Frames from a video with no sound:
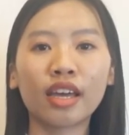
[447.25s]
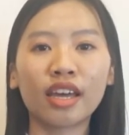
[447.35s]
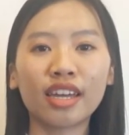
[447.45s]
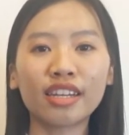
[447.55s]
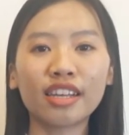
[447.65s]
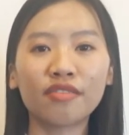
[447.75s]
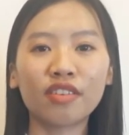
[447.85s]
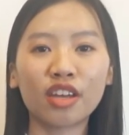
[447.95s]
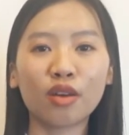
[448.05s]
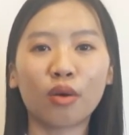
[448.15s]

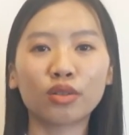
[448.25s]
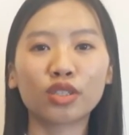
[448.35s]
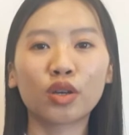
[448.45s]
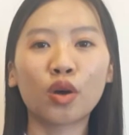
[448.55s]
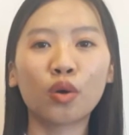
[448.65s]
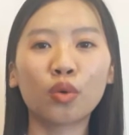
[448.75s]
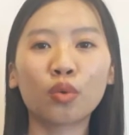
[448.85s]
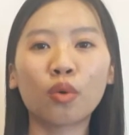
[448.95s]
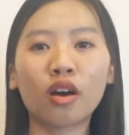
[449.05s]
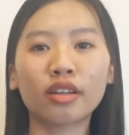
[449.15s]
Individuals
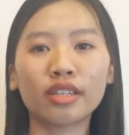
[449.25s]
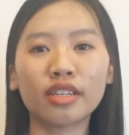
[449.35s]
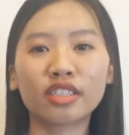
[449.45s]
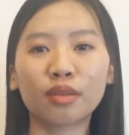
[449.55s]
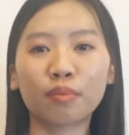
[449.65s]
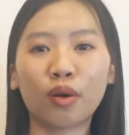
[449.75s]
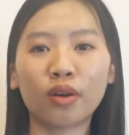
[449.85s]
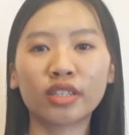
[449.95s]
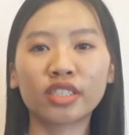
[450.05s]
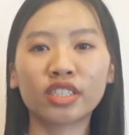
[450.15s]
who were
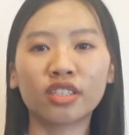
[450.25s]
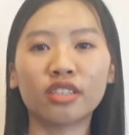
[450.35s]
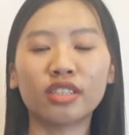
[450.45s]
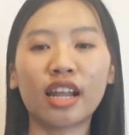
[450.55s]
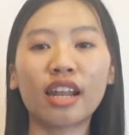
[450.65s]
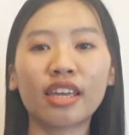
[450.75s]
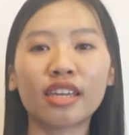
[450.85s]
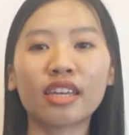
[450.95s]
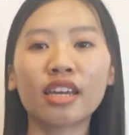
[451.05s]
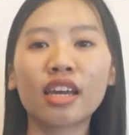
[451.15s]

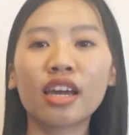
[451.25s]
disappointingly